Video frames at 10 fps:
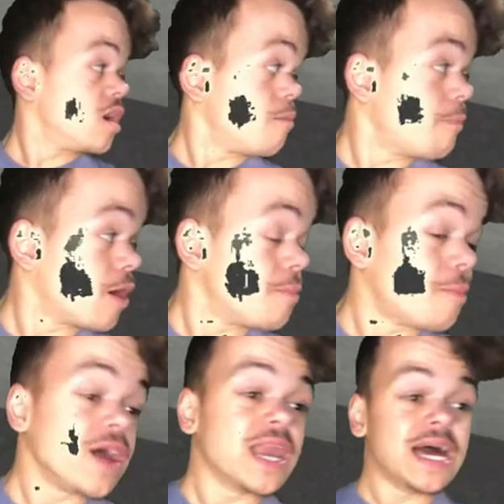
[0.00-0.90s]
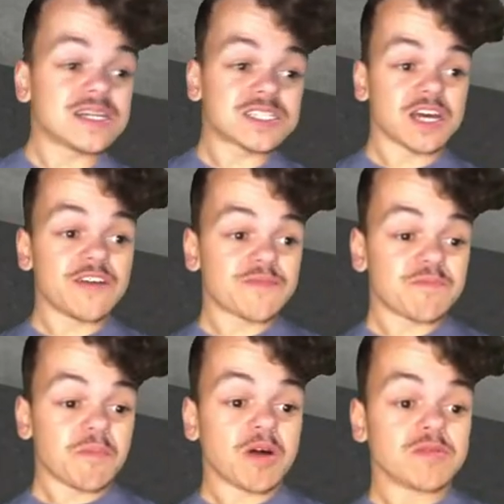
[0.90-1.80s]
my Alexa,
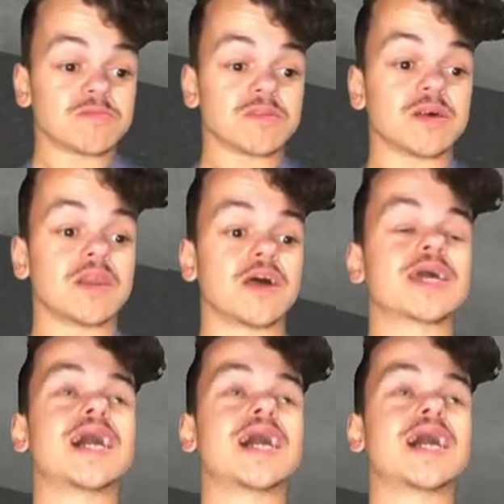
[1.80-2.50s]
my like